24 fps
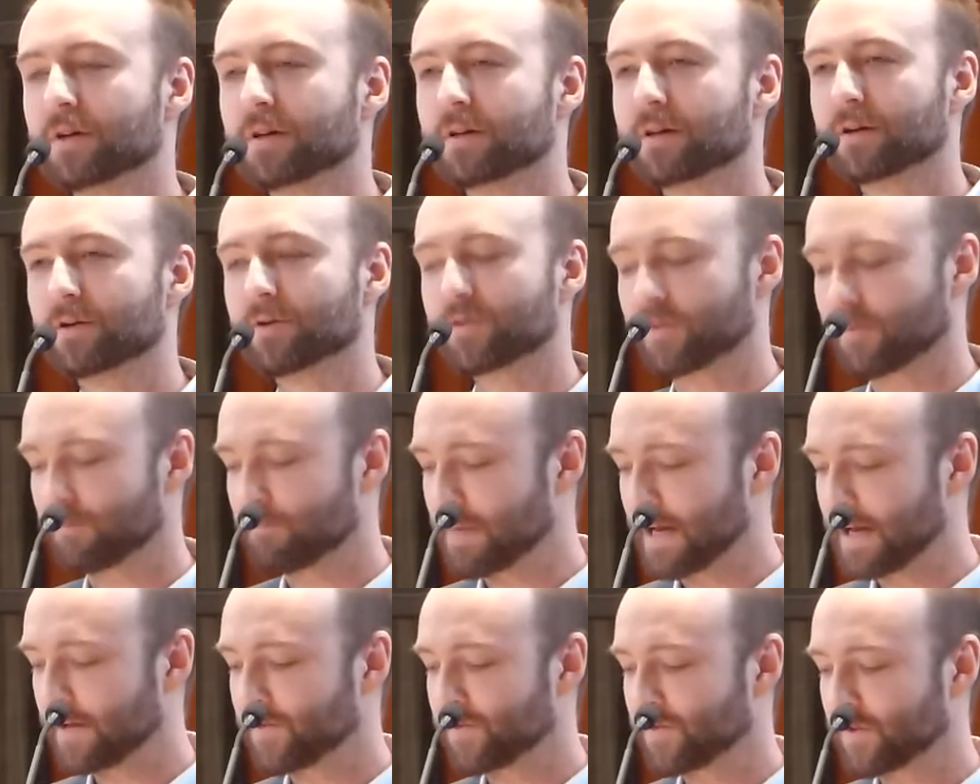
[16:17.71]
there was a
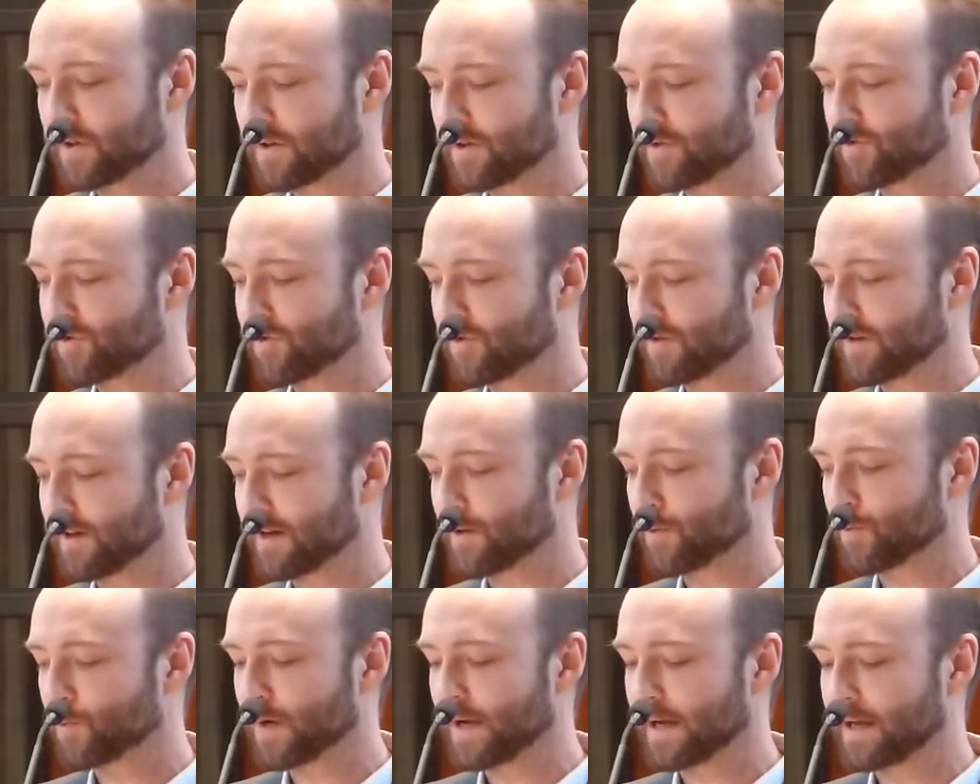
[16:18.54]
message
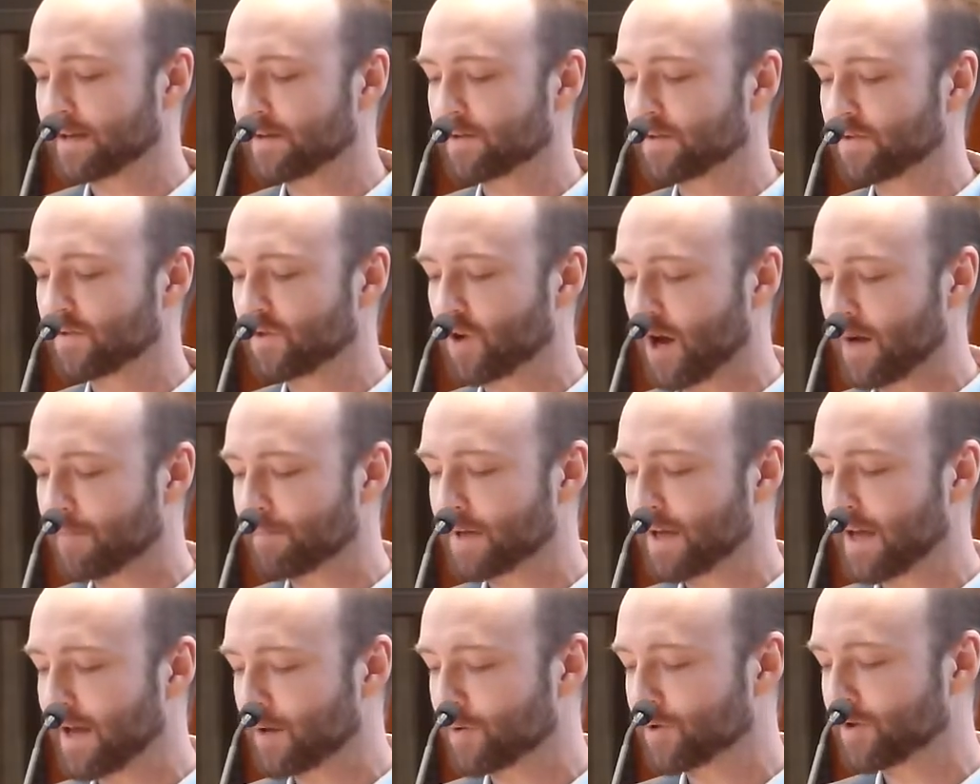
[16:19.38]
that read,
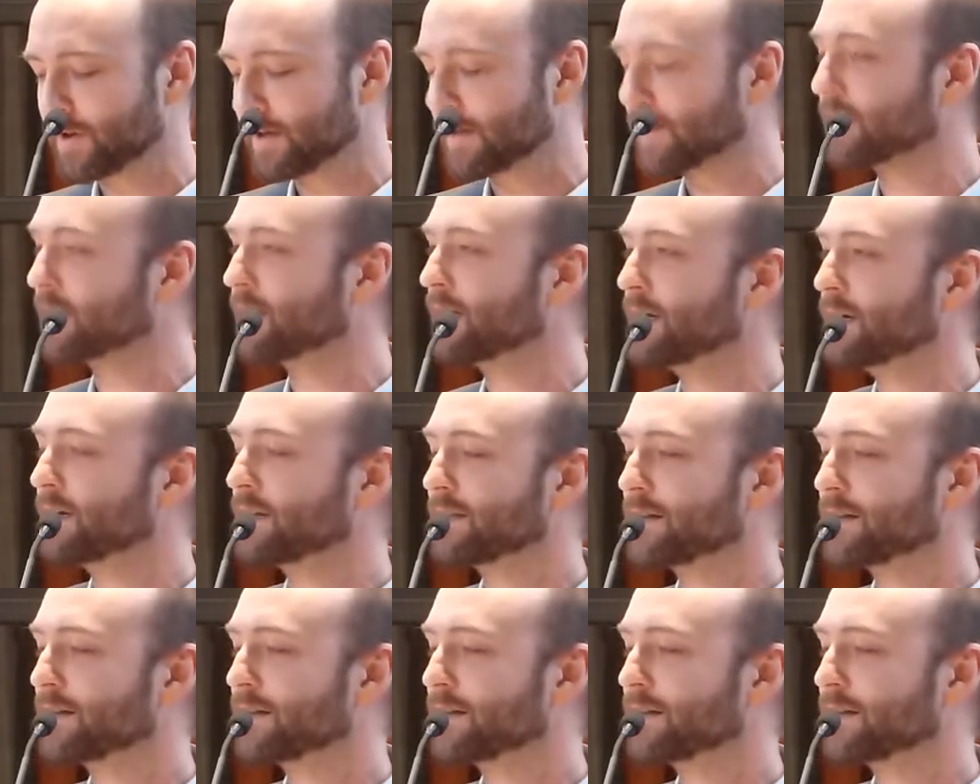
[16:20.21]
"Stop counting,